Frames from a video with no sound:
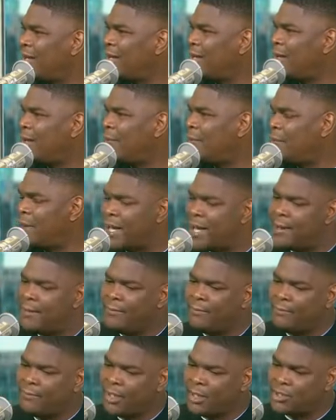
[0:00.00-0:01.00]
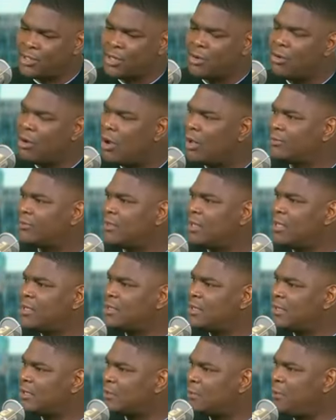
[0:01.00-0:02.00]
But there's no offseason.
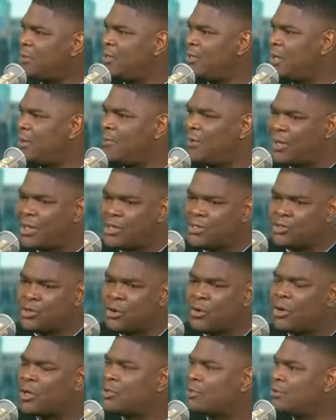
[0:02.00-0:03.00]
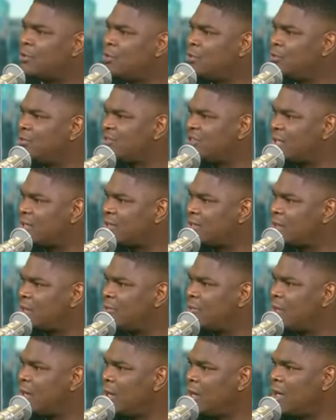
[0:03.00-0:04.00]
There's a pandemic. He's going to a new system
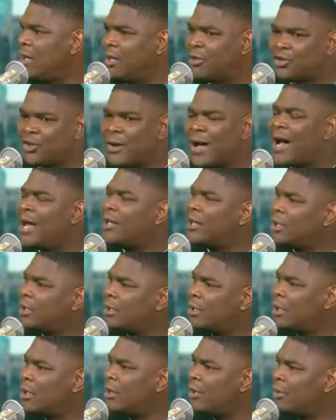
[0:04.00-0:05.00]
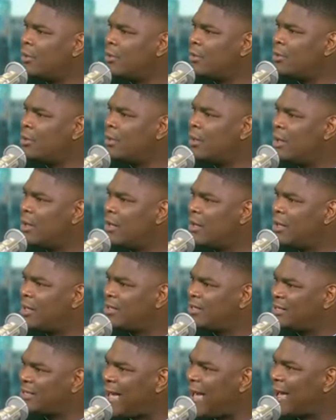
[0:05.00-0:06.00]
and trying to learn
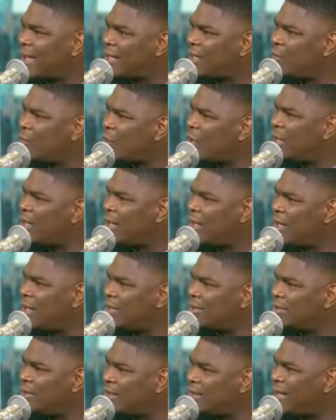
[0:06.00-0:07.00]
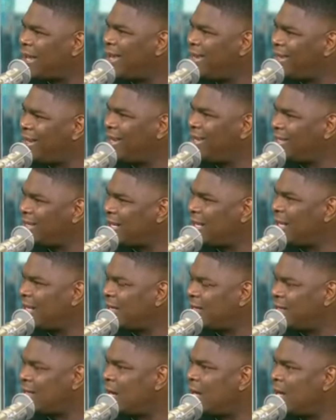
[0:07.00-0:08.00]
exactly what it is that they need to
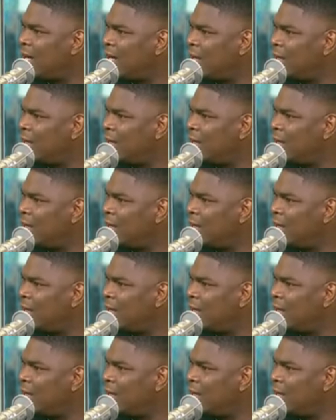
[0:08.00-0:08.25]
get done